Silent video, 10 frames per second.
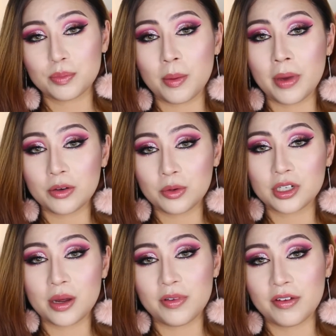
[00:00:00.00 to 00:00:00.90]
but my
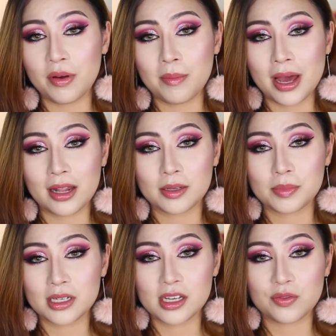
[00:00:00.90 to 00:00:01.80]
all-time favorite matte
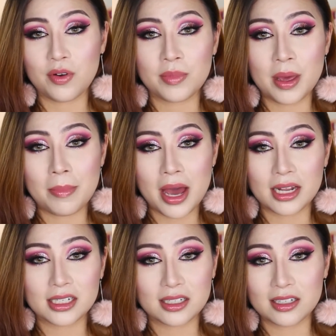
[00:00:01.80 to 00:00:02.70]
lipsticks from their
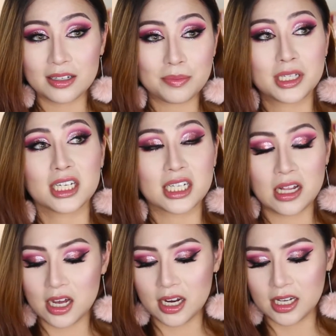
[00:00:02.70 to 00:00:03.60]
matte lipsticks
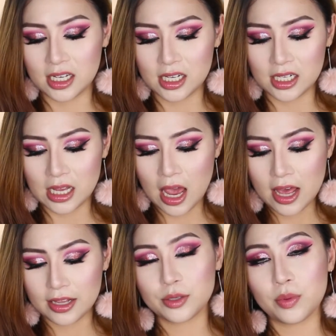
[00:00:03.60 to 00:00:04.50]
line is
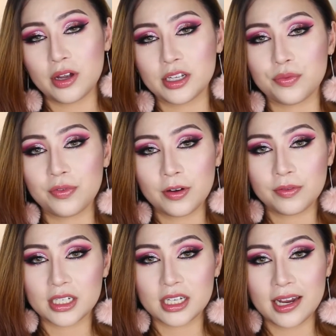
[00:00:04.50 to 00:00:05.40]
this one. It's
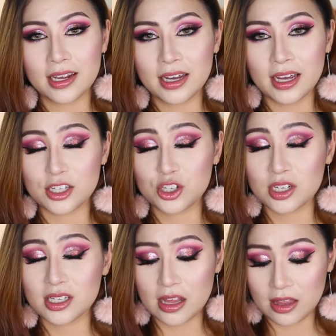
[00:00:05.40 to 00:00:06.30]
Velvet Teddy. It's
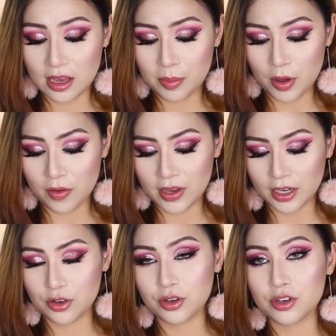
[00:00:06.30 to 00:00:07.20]
just the
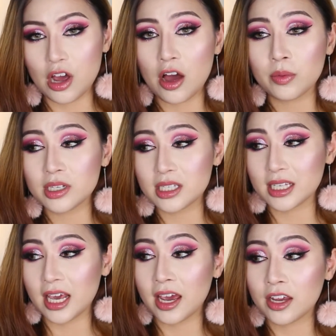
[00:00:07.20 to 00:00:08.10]
perfect nude. I was
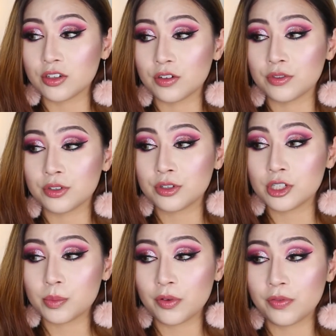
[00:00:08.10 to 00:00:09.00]
scared of
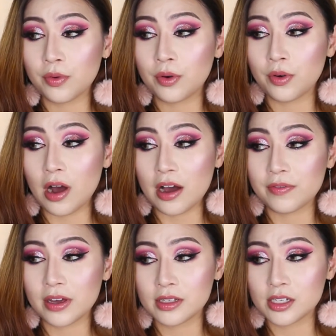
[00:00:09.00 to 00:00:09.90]
nudes before I
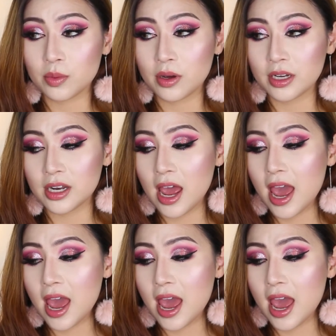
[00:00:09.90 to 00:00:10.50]
found this one.